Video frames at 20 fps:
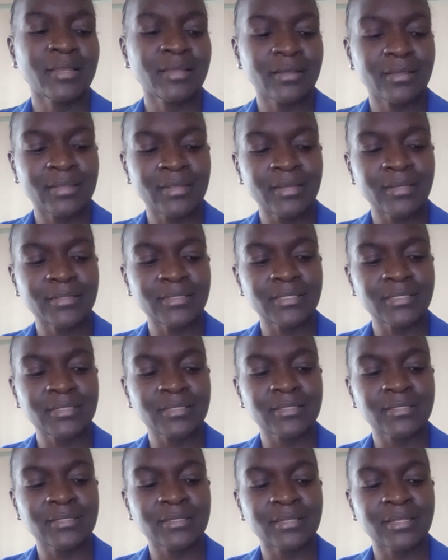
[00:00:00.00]

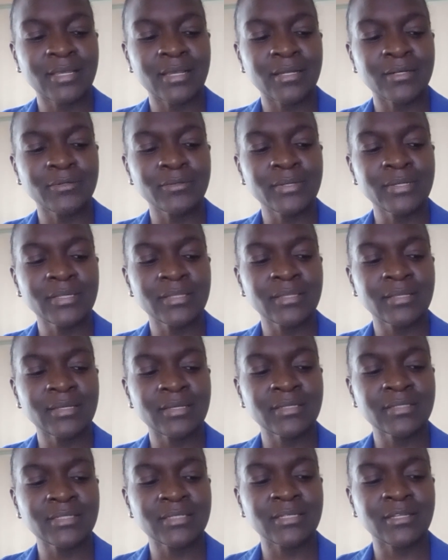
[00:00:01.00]
Yes, they are doing
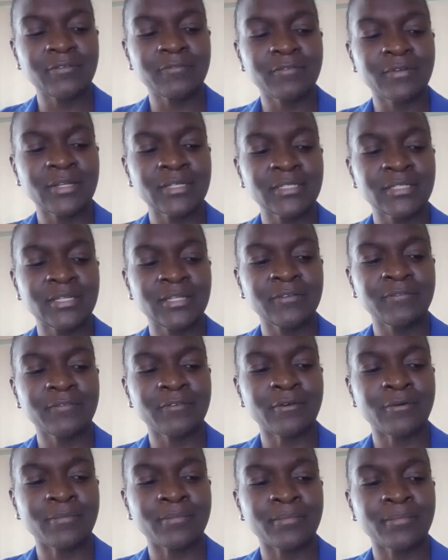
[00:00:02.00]
things differently
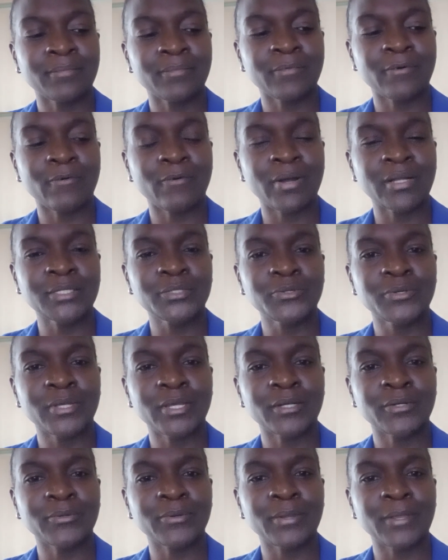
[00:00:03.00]
from what
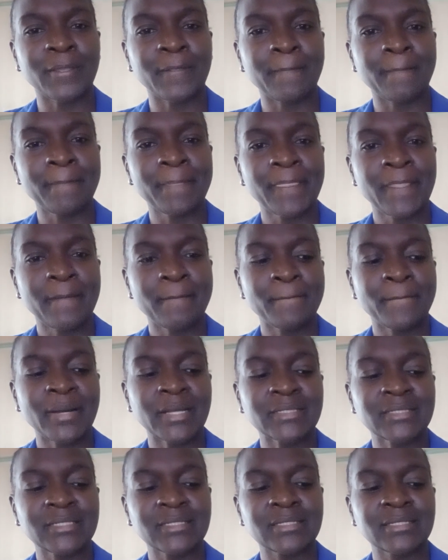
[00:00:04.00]
we are doing,
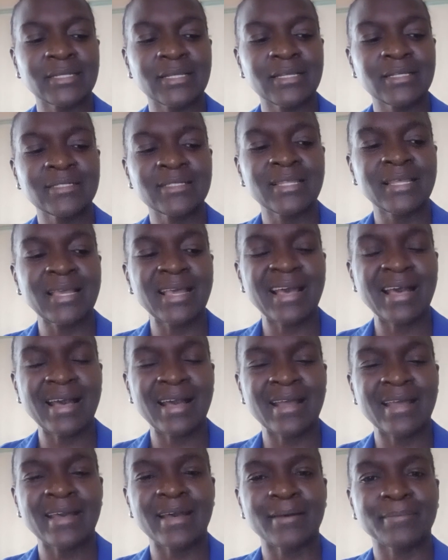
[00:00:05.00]
but is there
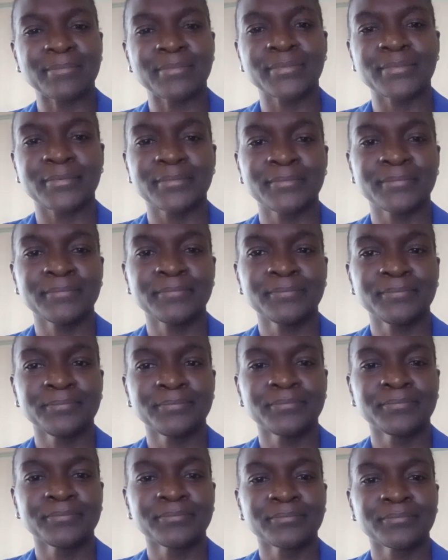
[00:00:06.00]
a gap?
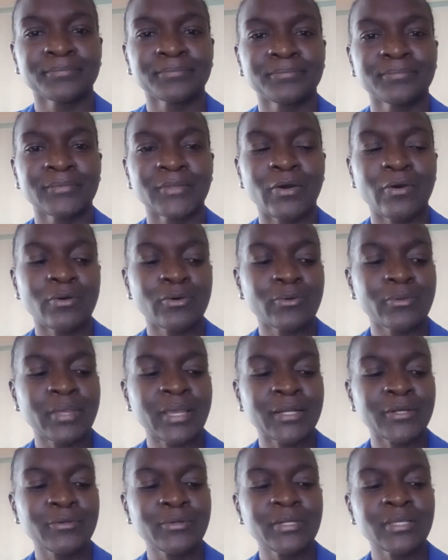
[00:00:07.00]
Or
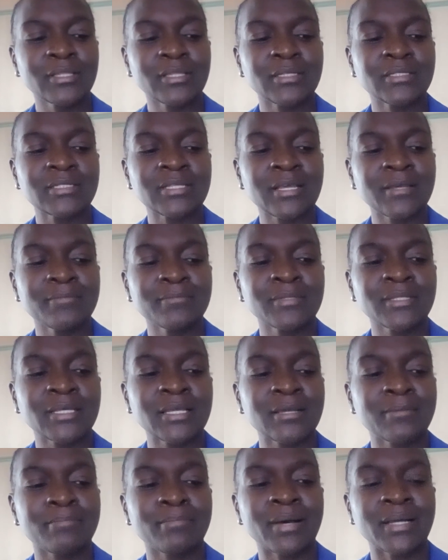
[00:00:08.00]
we are doing the same
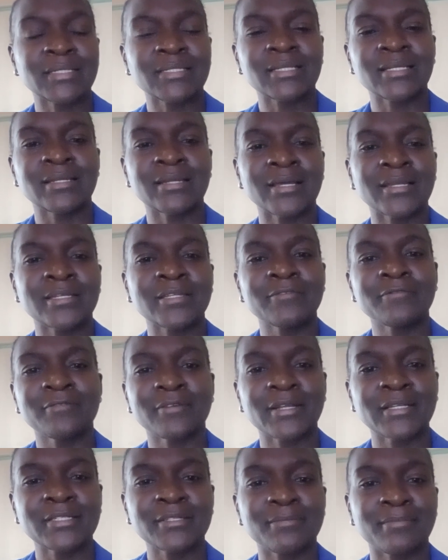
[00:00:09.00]
thing but in a
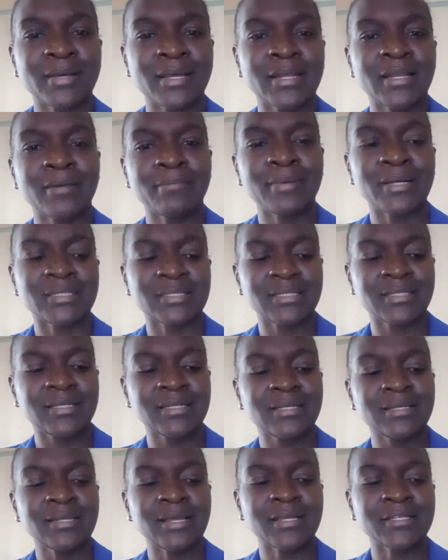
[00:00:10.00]
different manner, but
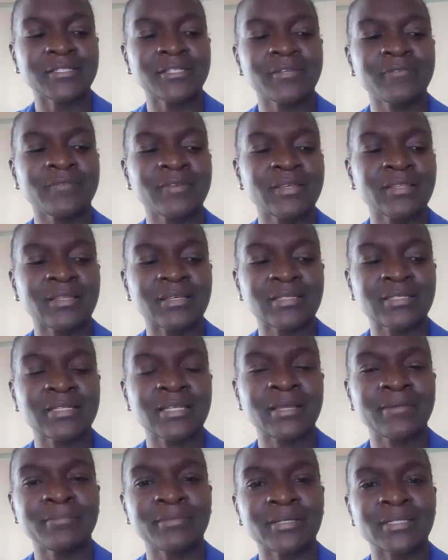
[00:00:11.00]
still achieving the
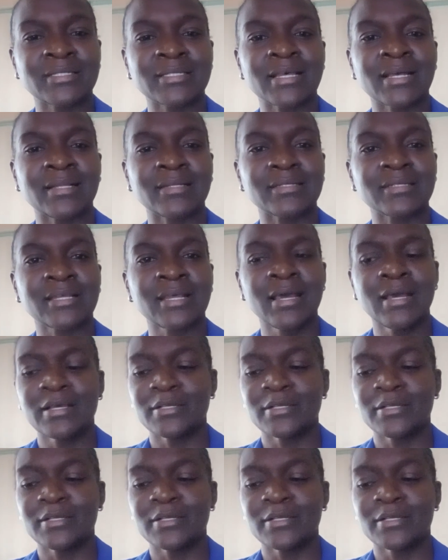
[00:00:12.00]
same result.